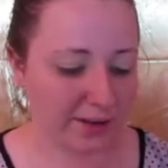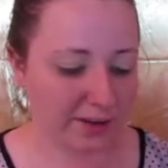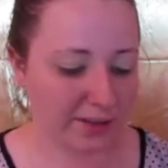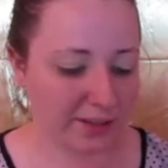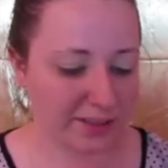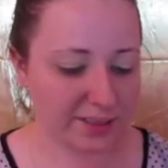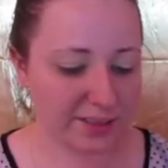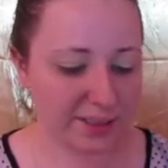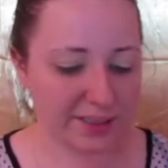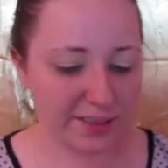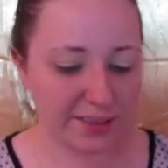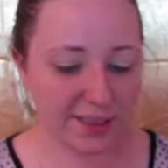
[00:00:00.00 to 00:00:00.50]
And
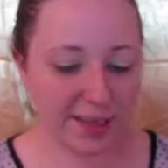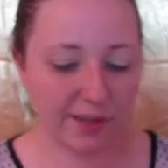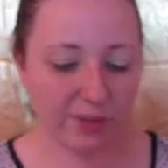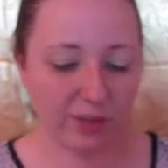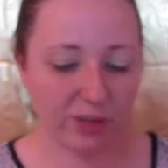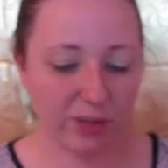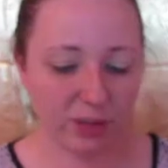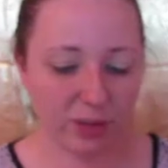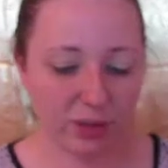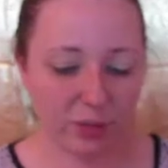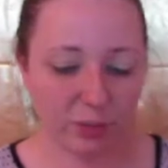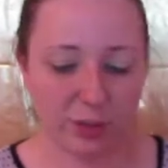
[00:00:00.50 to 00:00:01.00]
this does have a
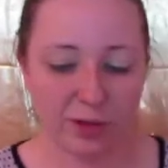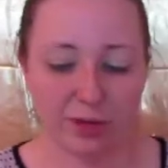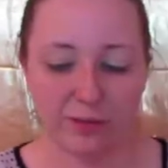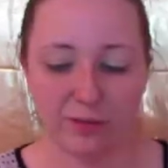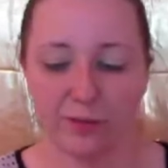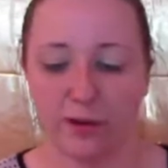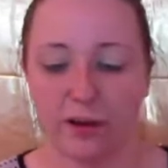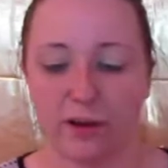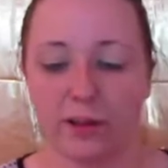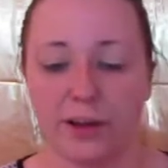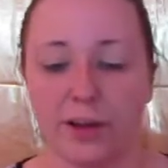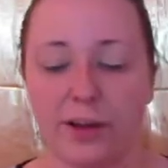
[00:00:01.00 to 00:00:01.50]
little bit of
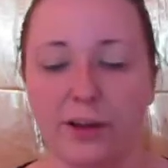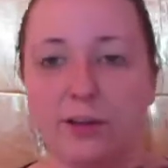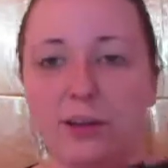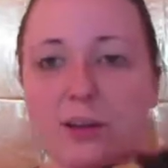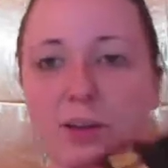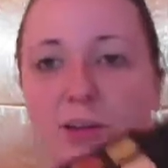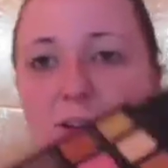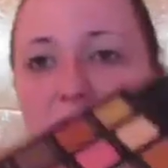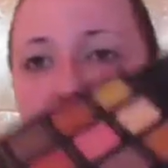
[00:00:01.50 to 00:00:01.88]
fallout and you